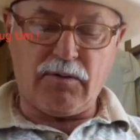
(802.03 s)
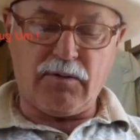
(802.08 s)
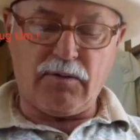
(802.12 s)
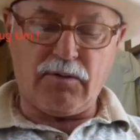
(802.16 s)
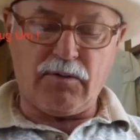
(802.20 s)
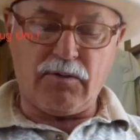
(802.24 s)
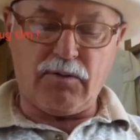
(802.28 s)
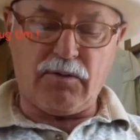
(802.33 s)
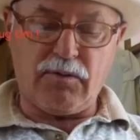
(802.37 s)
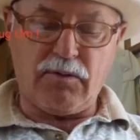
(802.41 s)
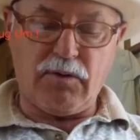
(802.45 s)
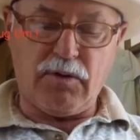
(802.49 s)

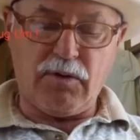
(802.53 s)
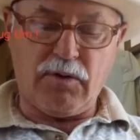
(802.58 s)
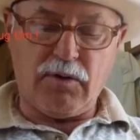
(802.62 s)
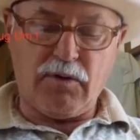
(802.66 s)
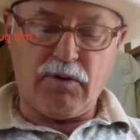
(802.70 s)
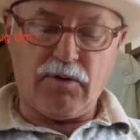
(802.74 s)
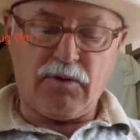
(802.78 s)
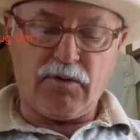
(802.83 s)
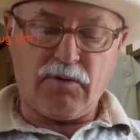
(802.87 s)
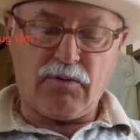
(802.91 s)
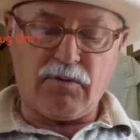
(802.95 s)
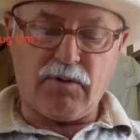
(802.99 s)
3.
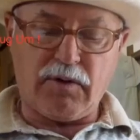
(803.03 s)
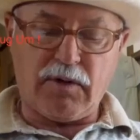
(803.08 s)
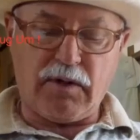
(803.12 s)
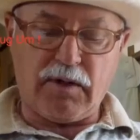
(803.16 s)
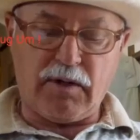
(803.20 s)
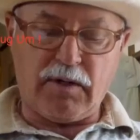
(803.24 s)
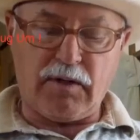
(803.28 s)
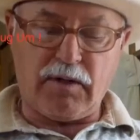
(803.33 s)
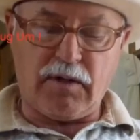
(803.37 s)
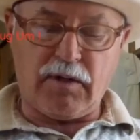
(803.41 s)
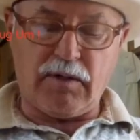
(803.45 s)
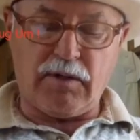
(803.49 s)

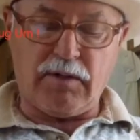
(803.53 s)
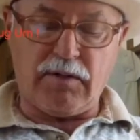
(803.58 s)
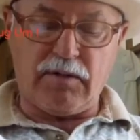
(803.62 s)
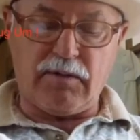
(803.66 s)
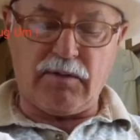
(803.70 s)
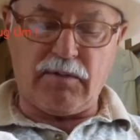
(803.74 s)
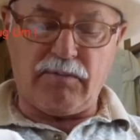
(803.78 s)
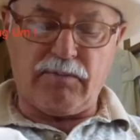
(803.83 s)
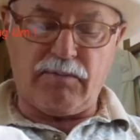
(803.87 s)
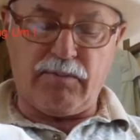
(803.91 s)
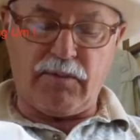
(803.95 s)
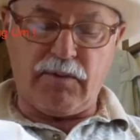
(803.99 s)

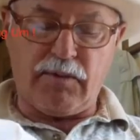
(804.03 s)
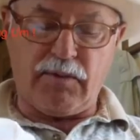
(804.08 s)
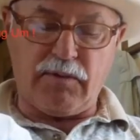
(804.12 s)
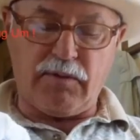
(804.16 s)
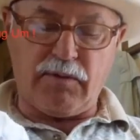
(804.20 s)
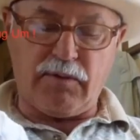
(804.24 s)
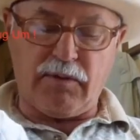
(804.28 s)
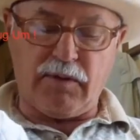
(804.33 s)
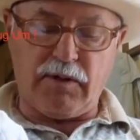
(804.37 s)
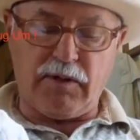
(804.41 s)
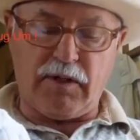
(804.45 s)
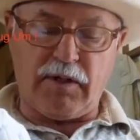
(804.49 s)
The
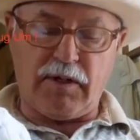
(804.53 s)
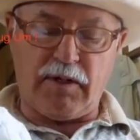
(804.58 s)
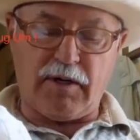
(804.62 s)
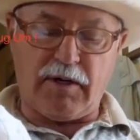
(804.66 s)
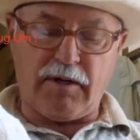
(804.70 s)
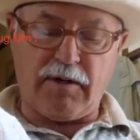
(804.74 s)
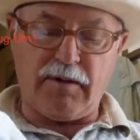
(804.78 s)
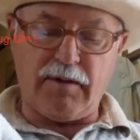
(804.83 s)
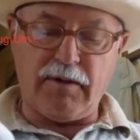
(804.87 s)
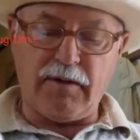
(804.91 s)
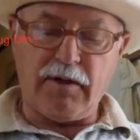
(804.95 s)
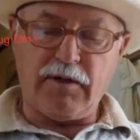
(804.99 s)

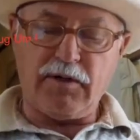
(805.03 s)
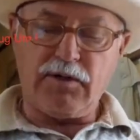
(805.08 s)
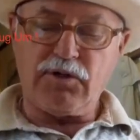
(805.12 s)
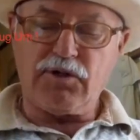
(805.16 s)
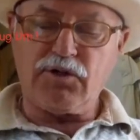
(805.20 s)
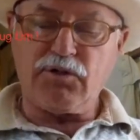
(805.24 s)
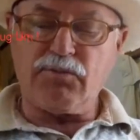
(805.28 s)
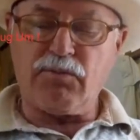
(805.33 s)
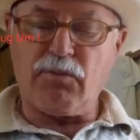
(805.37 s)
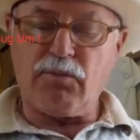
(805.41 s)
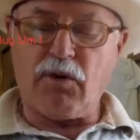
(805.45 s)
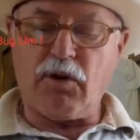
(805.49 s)
smaller
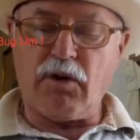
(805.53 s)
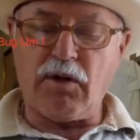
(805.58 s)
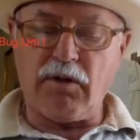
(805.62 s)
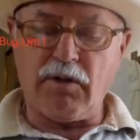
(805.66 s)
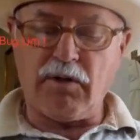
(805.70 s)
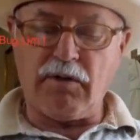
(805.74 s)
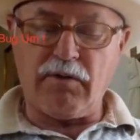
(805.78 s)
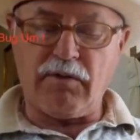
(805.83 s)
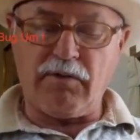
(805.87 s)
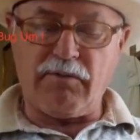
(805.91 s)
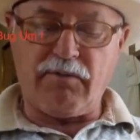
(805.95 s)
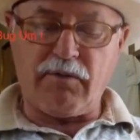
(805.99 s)
the fly, the
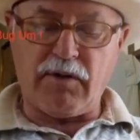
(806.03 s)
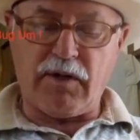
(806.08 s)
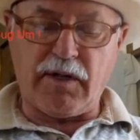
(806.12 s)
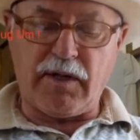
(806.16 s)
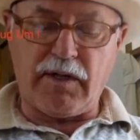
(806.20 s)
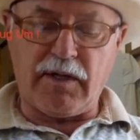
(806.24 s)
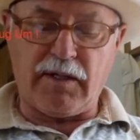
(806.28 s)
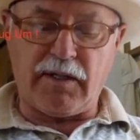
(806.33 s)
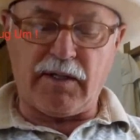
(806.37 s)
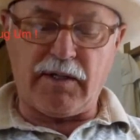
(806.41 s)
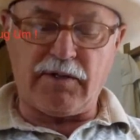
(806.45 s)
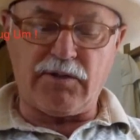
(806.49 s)
less
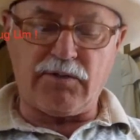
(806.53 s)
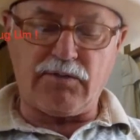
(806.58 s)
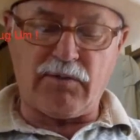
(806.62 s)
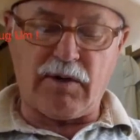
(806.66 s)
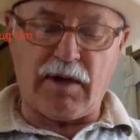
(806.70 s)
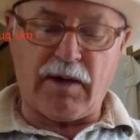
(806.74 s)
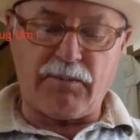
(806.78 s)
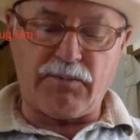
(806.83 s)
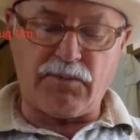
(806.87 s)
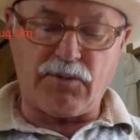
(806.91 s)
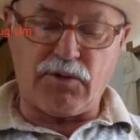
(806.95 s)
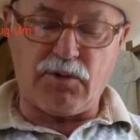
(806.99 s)
wraps you use,
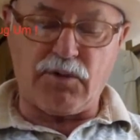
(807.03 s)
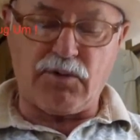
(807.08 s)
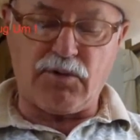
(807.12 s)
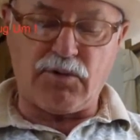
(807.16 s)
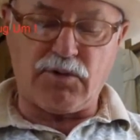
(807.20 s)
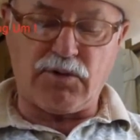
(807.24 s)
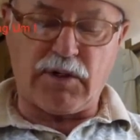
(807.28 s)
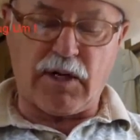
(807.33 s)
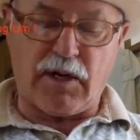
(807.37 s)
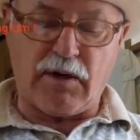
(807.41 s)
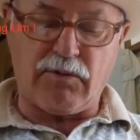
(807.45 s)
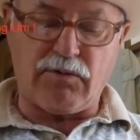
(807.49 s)
down to
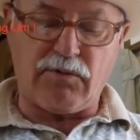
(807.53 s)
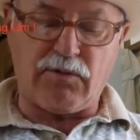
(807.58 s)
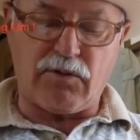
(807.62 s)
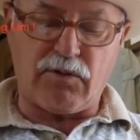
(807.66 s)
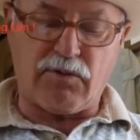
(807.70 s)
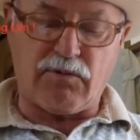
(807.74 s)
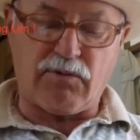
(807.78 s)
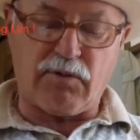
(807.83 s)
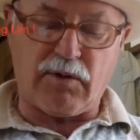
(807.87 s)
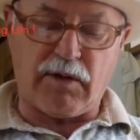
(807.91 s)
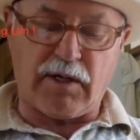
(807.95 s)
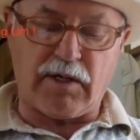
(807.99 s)
3. That's
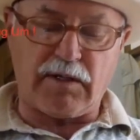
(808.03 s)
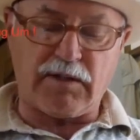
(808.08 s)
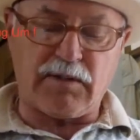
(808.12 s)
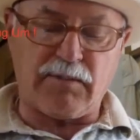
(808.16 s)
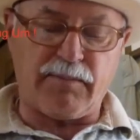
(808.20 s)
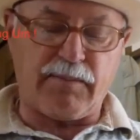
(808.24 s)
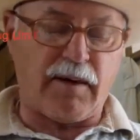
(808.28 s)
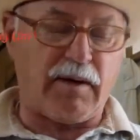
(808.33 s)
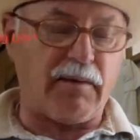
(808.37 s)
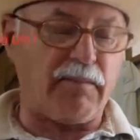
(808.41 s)
about minimal.